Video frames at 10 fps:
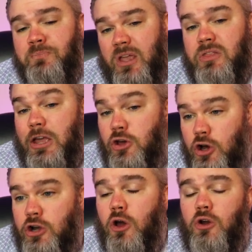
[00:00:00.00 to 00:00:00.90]
they
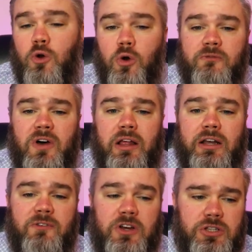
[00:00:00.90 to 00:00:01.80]
could go to court, file a
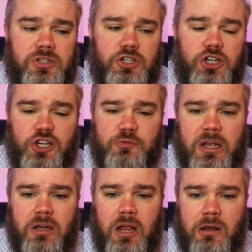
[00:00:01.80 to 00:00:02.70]
deficiency
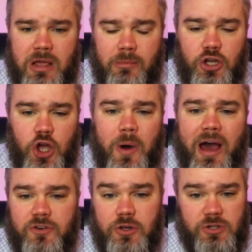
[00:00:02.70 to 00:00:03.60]
judgment, and be able to go
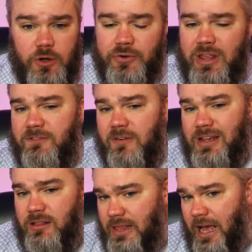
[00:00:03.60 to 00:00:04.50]
after you still for that
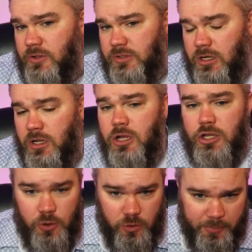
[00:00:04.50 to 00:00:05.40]
$15,000.
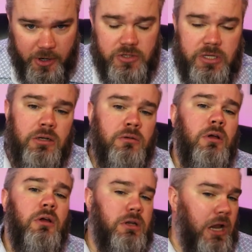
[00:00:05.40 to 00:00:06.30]
You, the person,
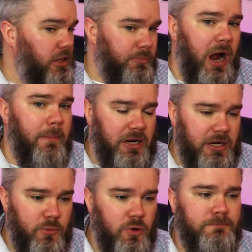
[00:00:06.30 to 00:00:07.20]
not the property
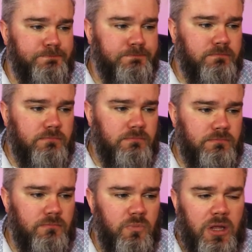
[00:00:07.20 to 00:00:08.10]
anymore.
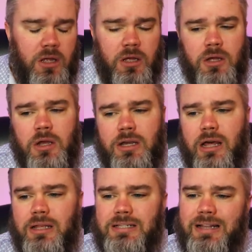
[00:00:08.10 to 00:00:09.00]
Now,
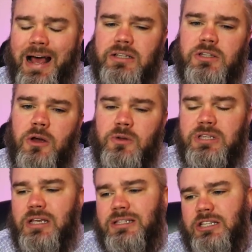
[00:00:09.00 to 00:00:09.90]
this last note
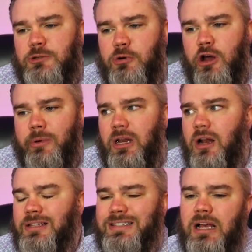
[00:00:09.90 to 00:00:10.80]
says this is prohibited
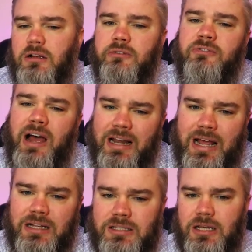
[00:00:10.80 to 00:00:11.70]
on seller
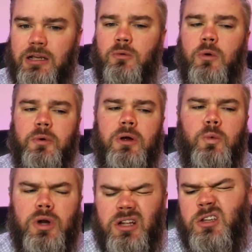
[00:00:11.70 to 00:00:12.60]
financing. Well,
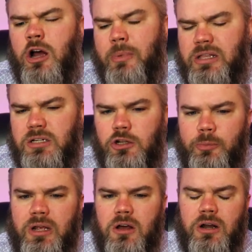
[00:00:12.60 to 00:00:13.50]
we're going to talk about this in a little
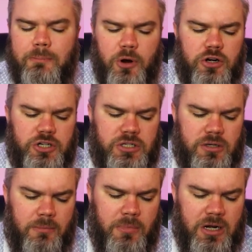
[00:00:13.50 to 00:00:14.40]
bit, called a purchase
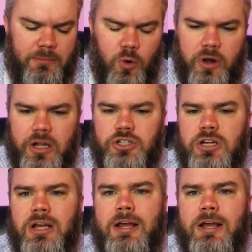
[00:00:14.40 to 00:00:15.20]
money mortgage.